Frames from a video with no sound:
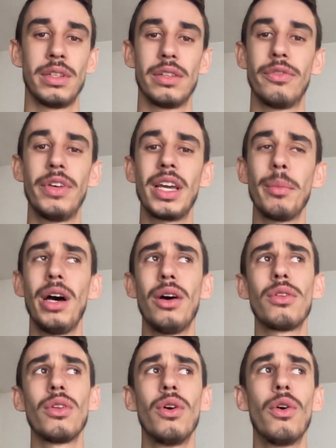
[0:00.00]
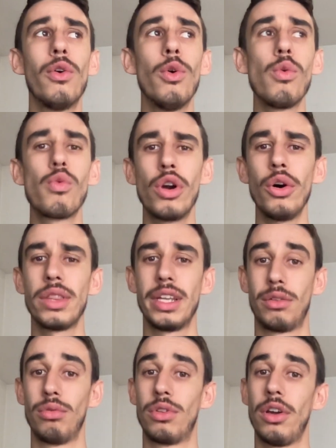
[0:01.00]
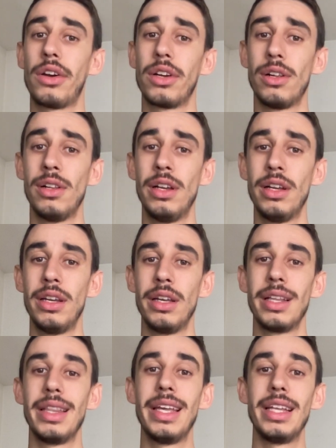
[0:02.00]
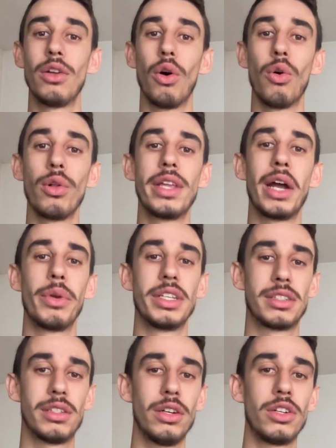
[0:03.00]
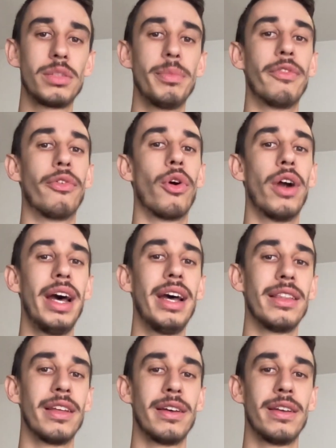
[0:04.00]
Think about who wrote the tutorial, did all the research beforehand.